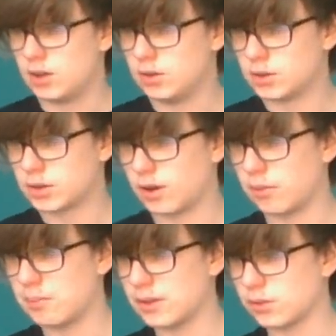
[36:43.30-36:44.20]
Lord
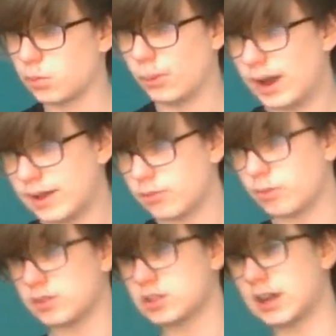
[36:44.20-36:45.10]
Hoffman's
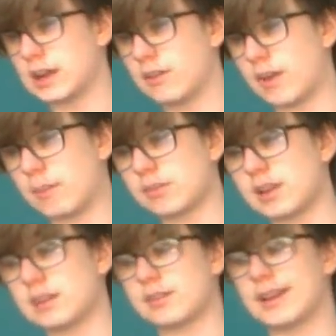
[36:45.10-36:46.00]
wife was chair of
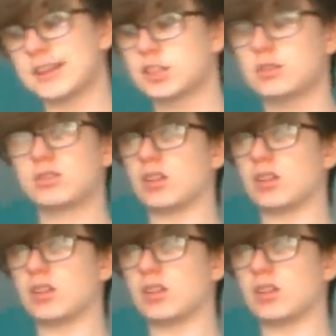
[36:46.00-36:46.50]
Amnesty International,